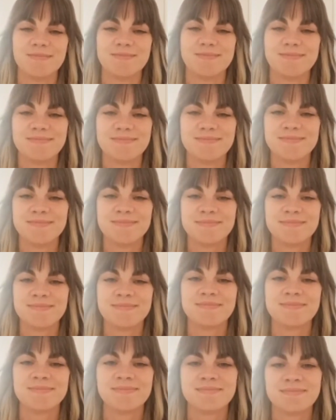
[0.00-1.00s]

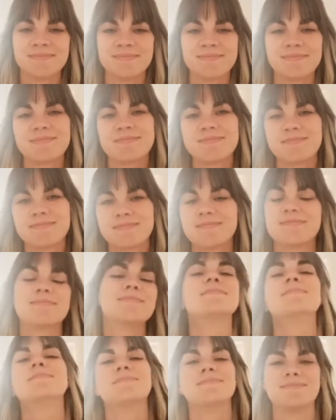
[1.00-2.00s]

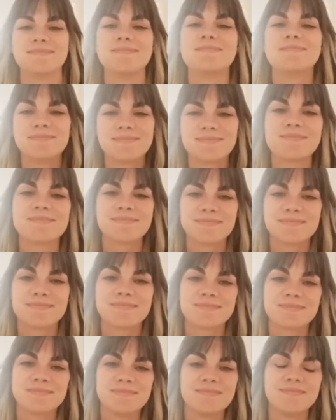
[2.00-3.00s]

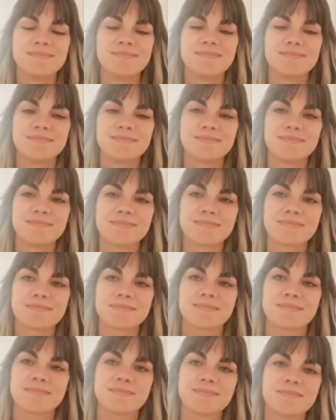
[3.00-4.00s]

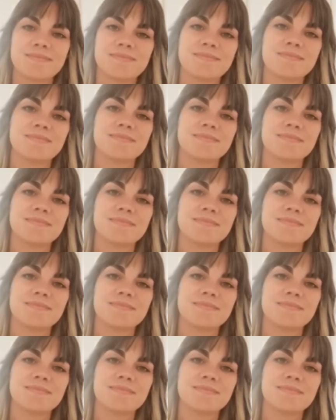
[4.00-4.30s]
The person shown says nothing.